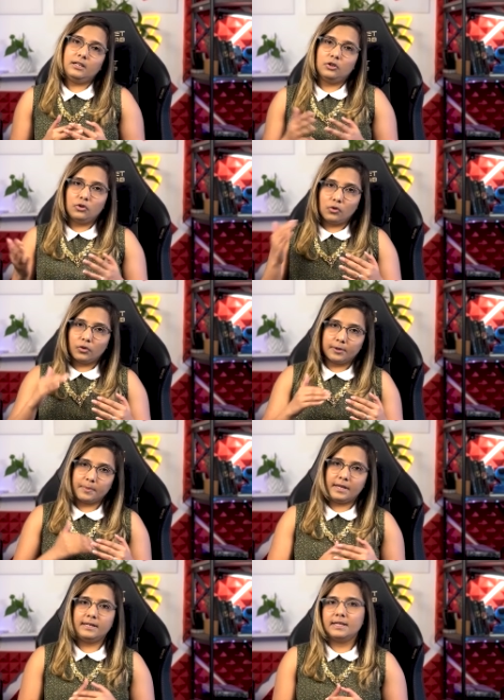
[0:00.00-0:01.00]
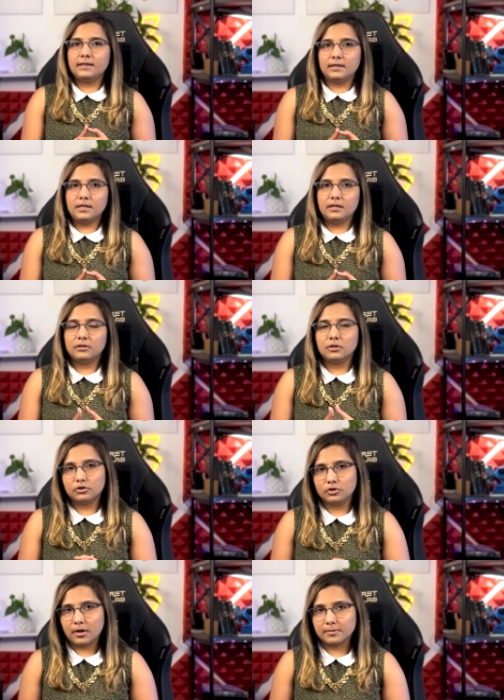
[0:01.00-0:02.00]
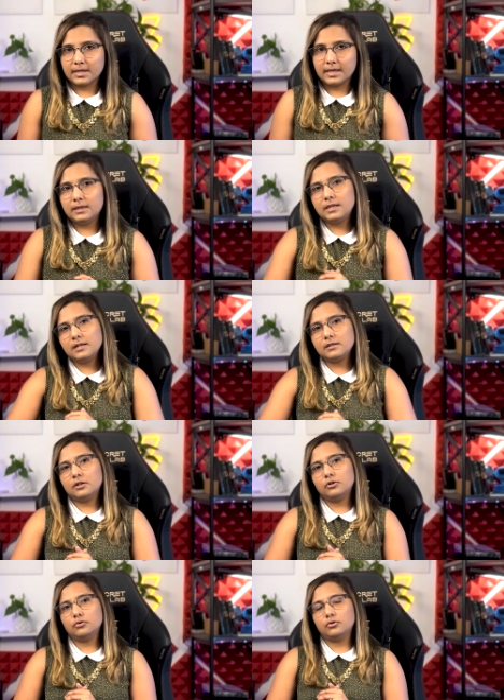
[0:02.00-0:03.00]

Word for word: lower paid than these jobs, and these include,